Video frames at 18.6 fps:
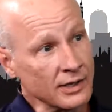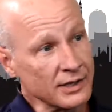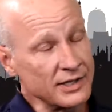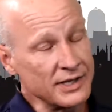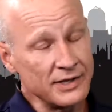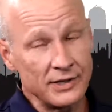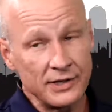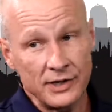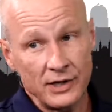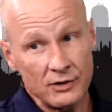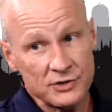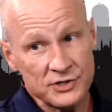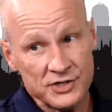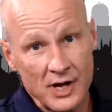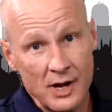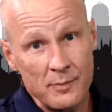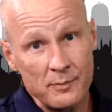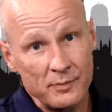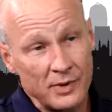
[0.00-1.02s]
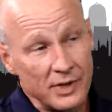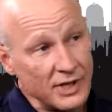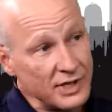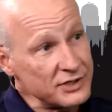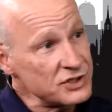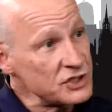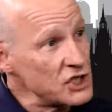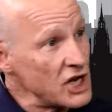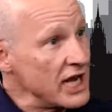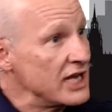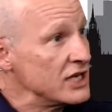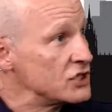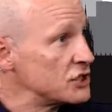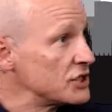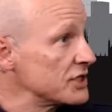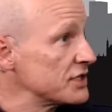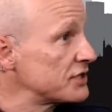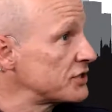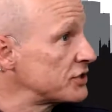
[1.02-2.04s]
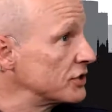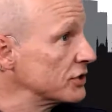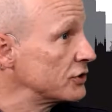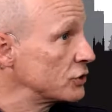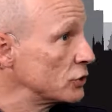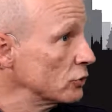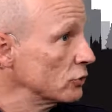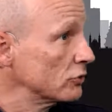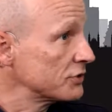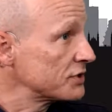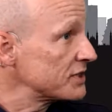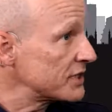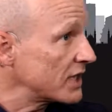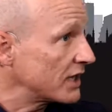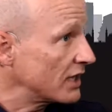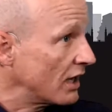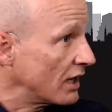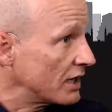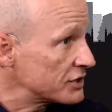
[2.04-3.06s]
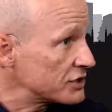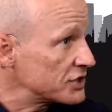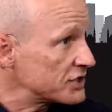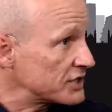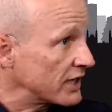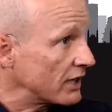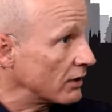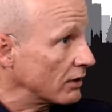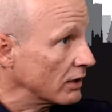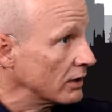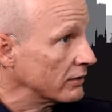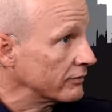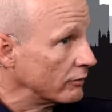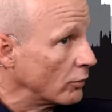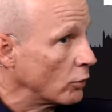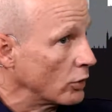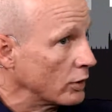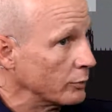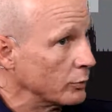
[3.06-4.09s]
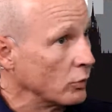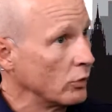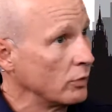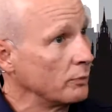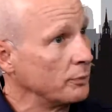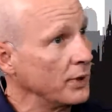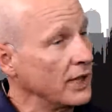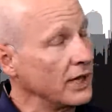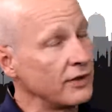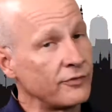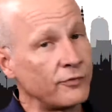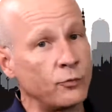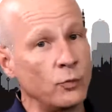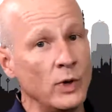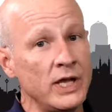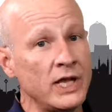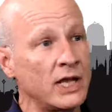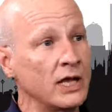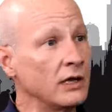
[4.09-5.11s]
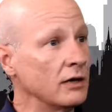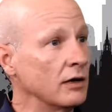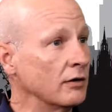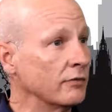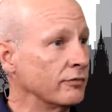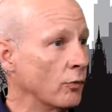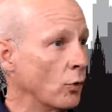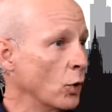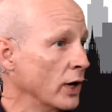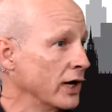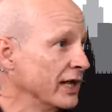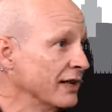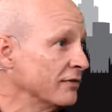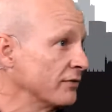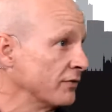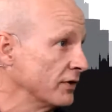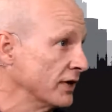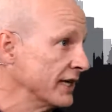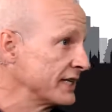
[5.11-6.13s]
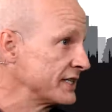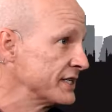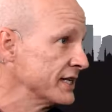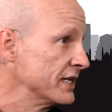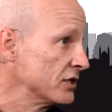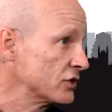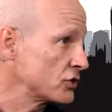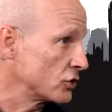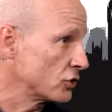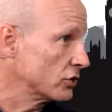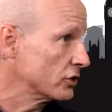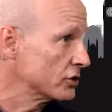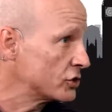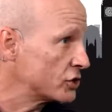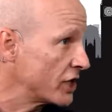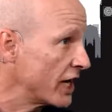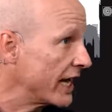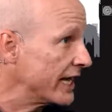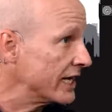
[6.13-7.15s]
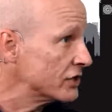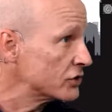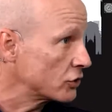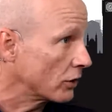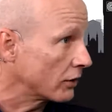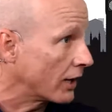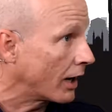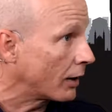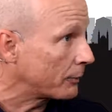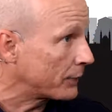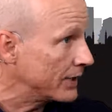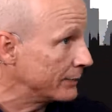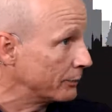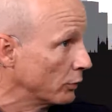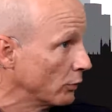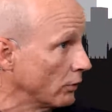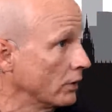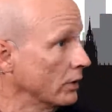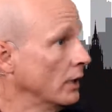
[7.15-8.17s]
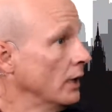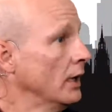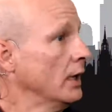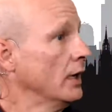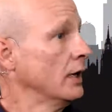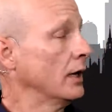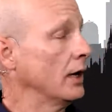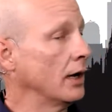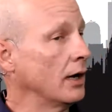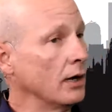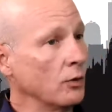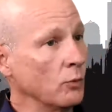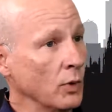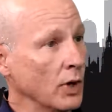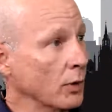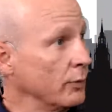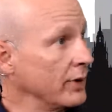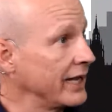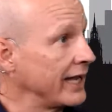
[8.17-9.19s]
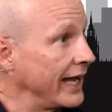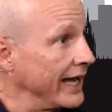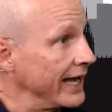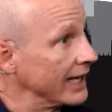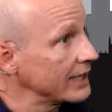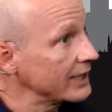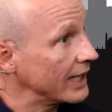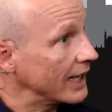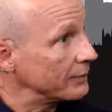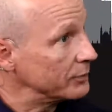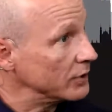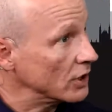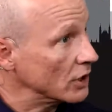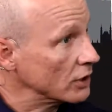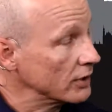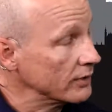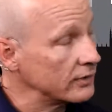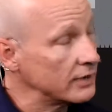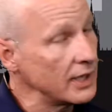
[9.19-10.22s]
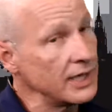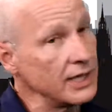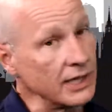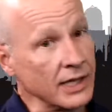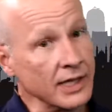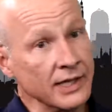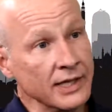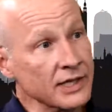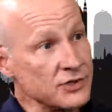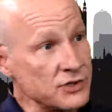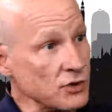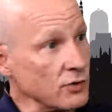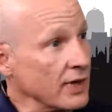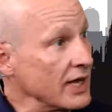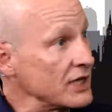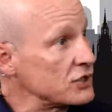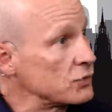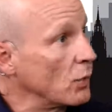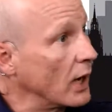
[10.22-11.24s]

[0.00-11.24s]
there's some changes to tools and technologies that are unavoidable, but if we can avoid inflicting certain change on our people where we can, that'd be a good thing. And then so that's